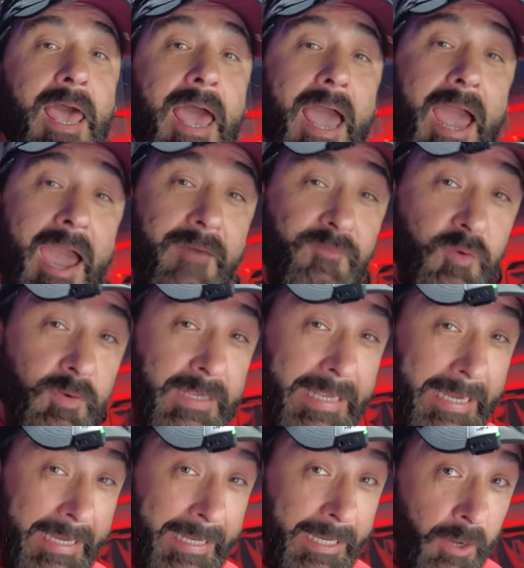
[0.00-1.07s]
After
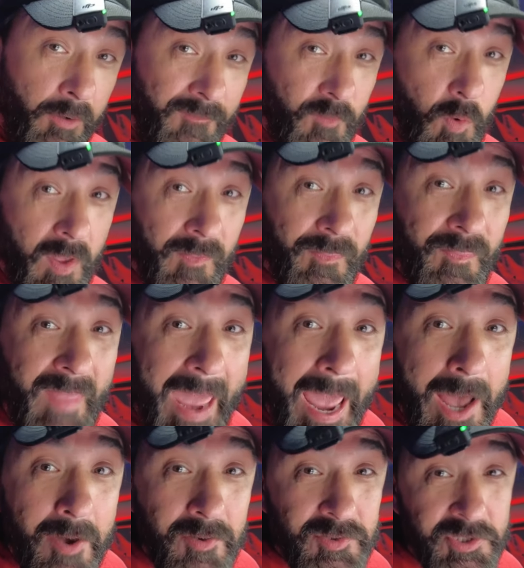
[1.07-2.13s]
getting over a
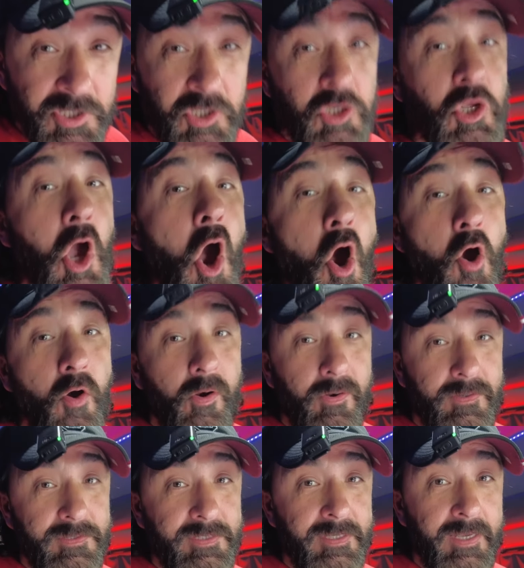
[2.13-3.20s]
thousand
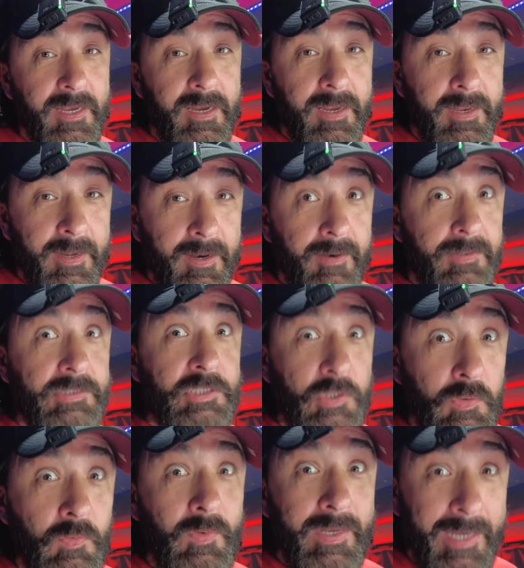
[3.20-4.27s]
yards in our
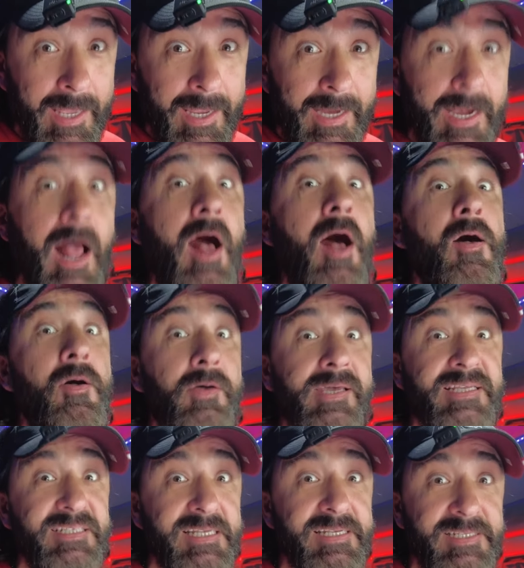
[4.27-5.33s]
two and eight All
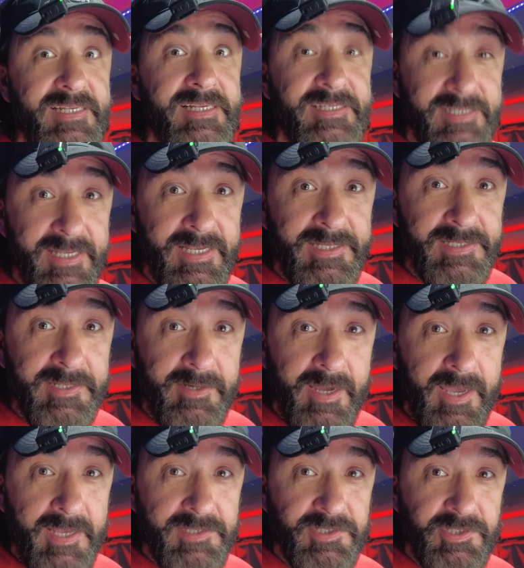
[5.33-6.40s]
S E C season
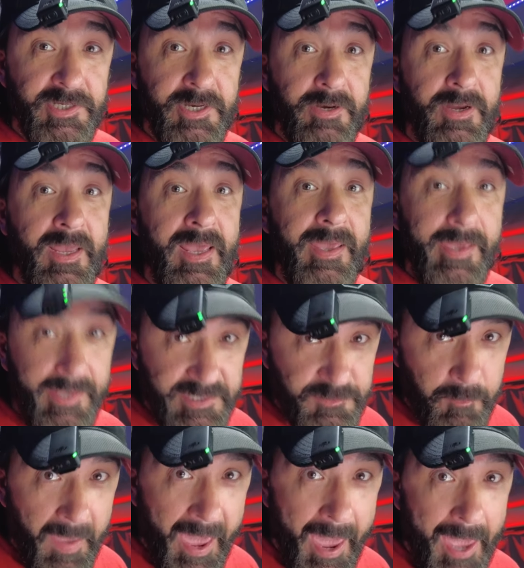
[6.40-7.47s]
last year, he's
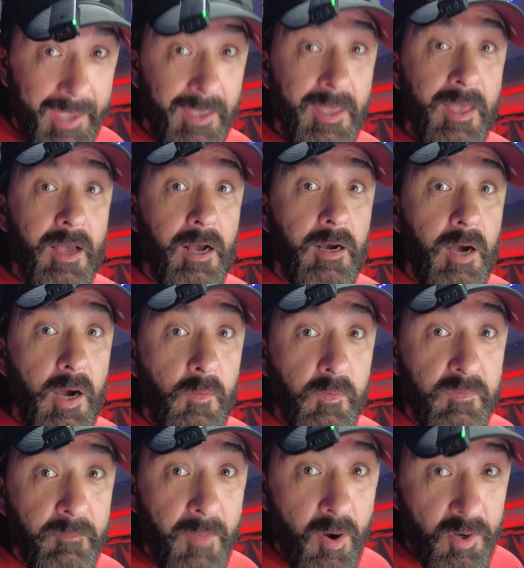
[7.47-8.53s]
back, along
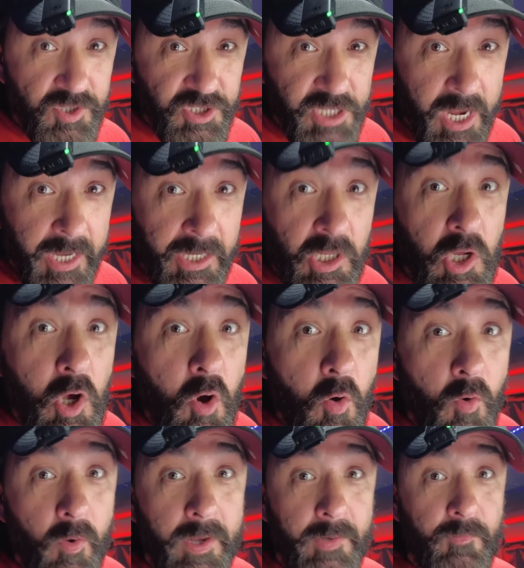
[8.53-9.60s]
with Marshawn
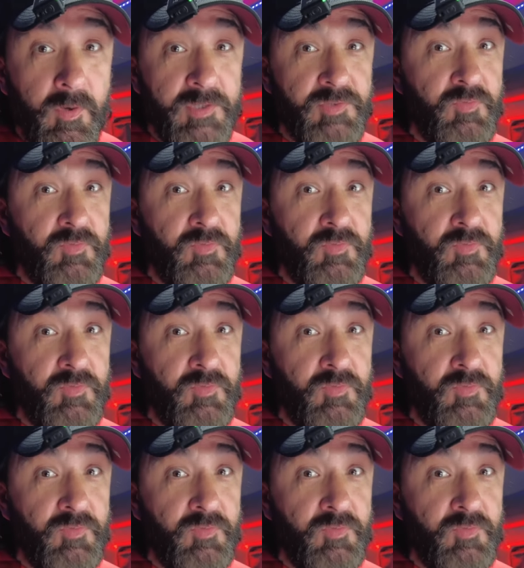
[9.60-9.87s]
Lloyd, which